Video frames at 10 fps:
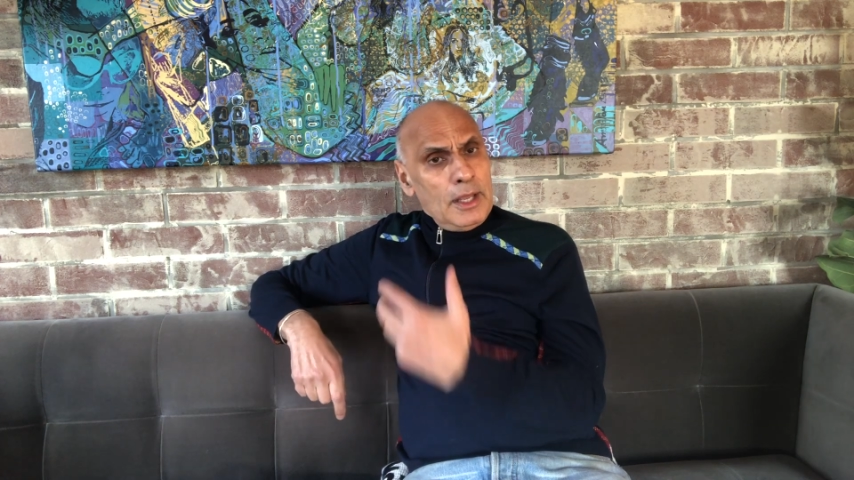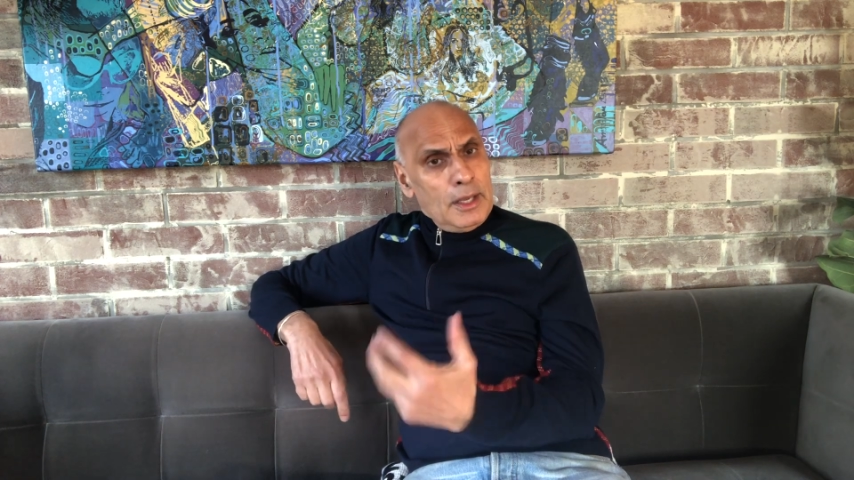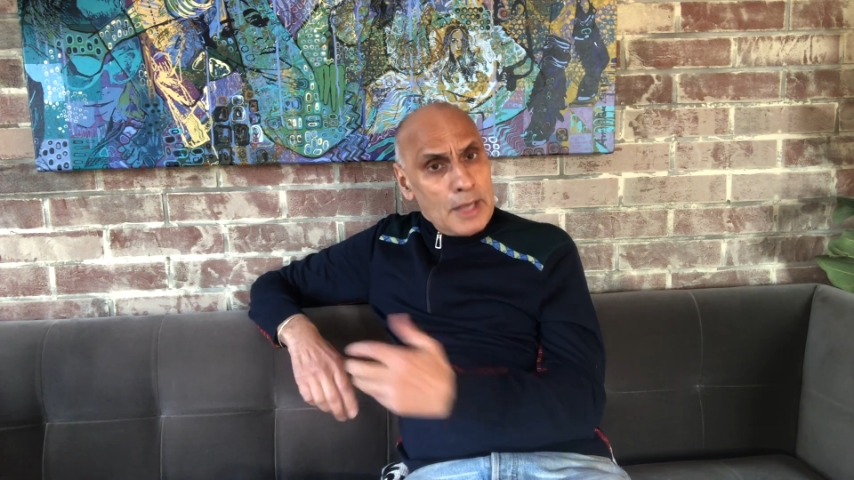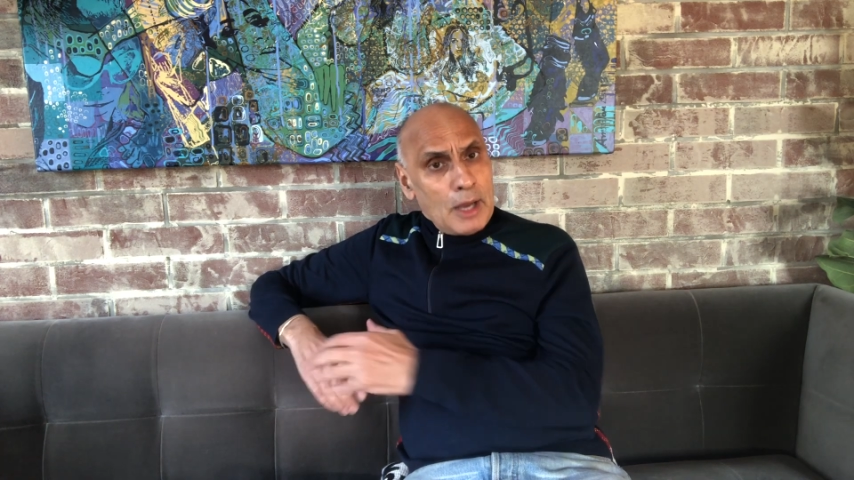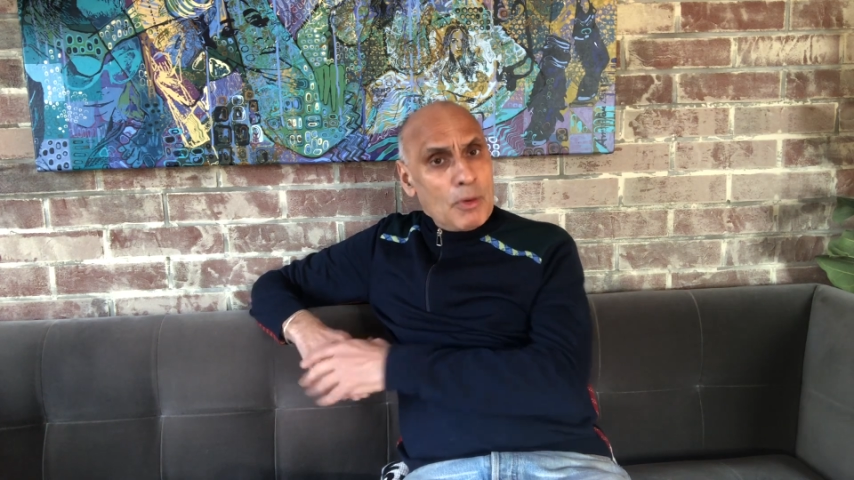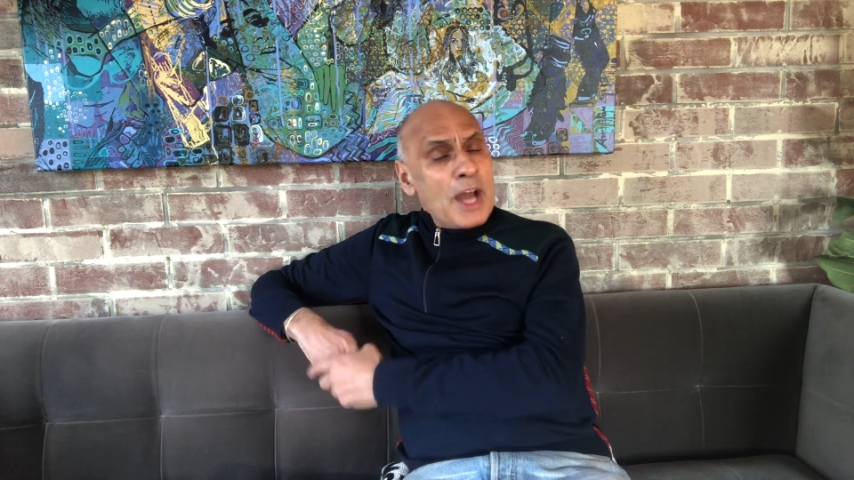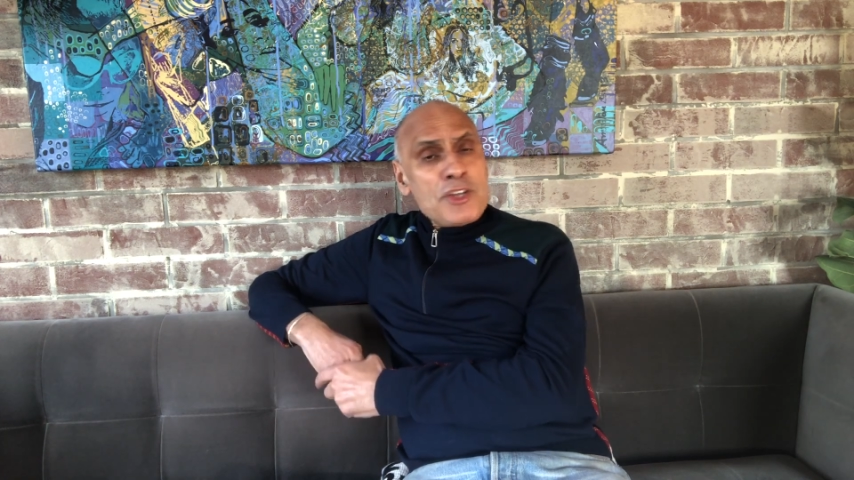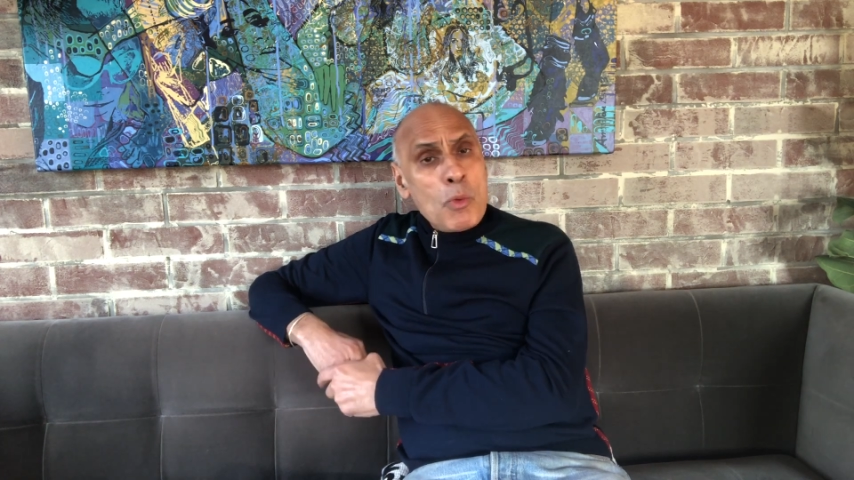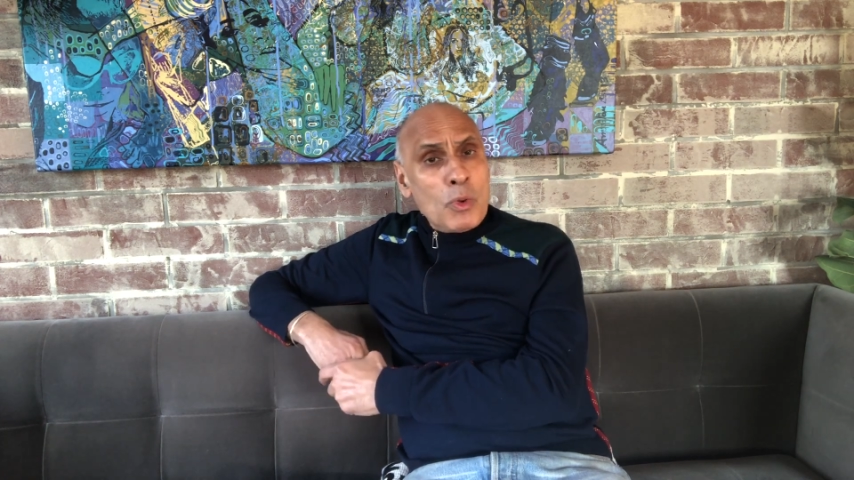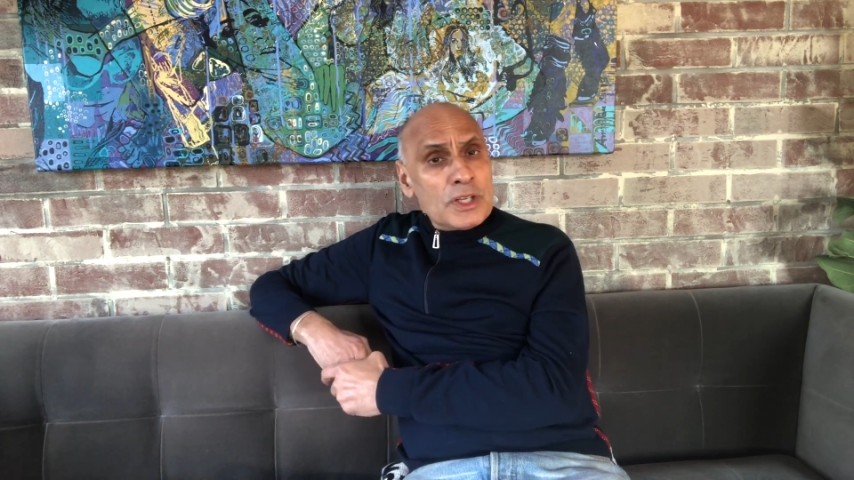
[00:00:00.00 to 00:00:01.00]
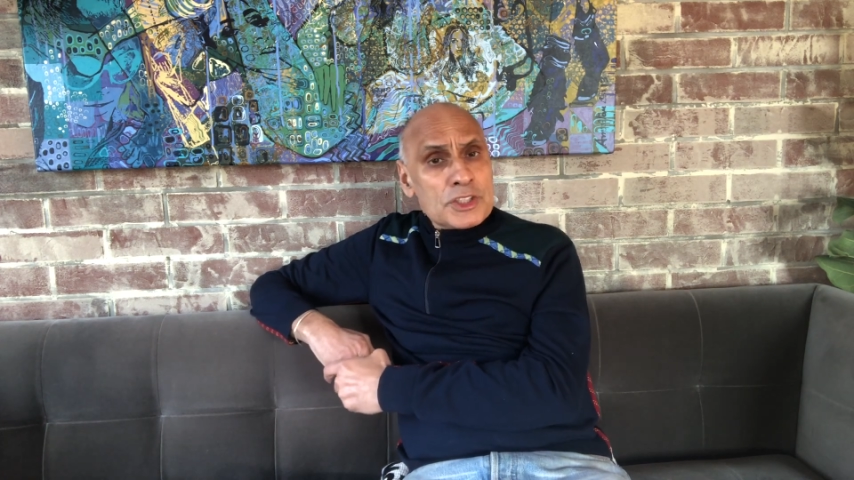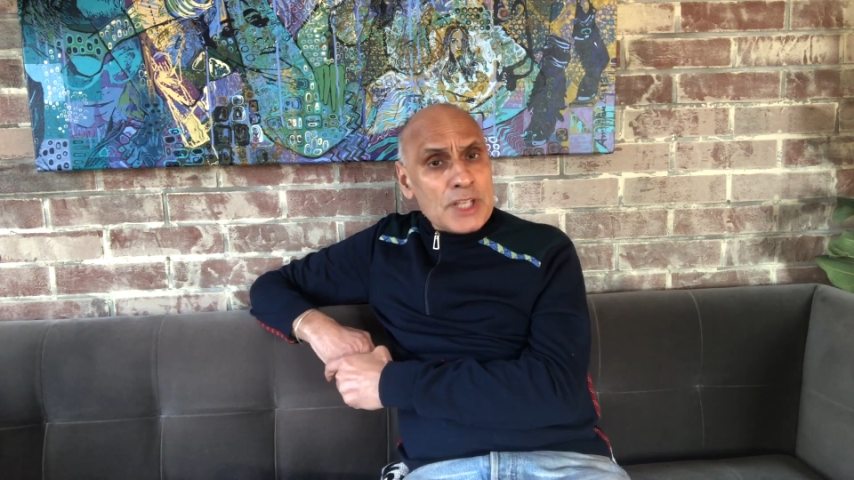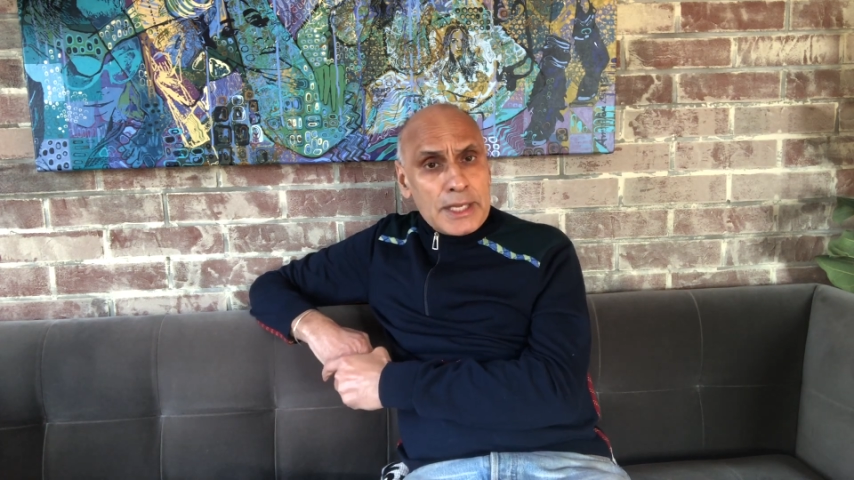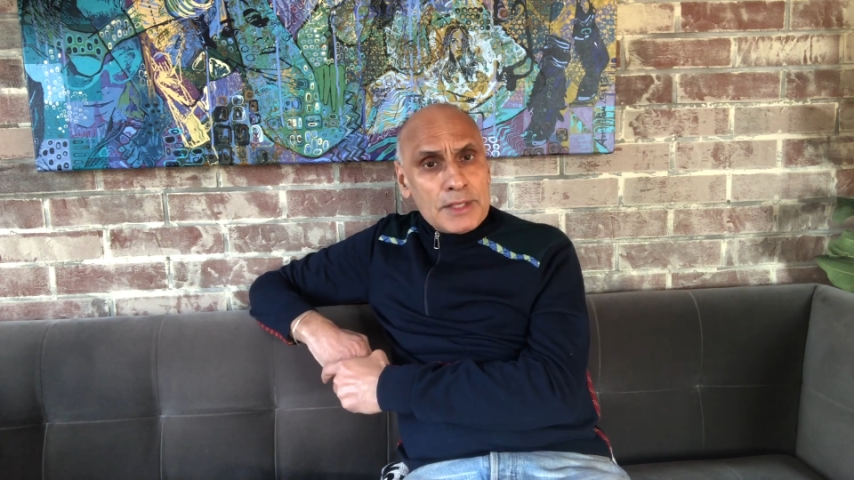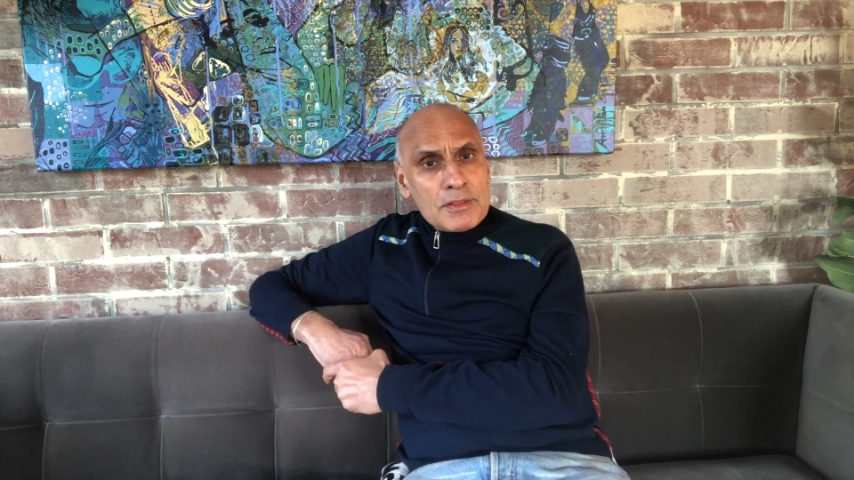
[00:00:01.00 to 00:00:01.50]
Now, I don't want to
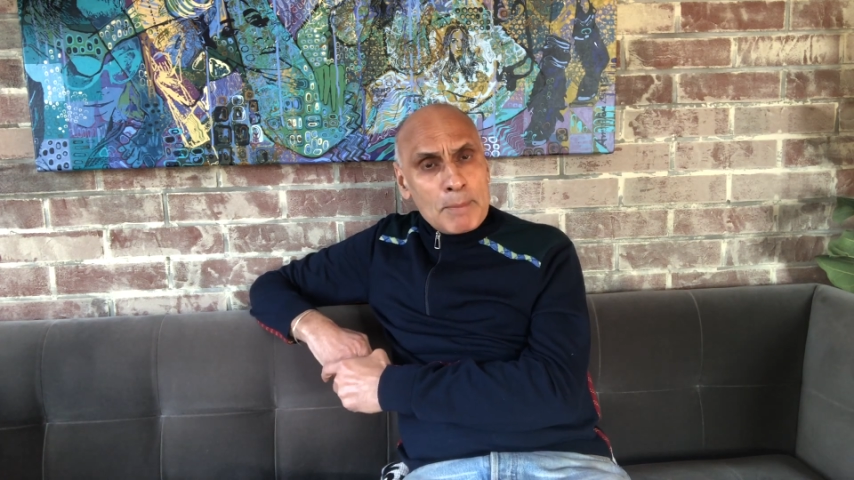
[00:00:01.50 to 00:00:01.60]
say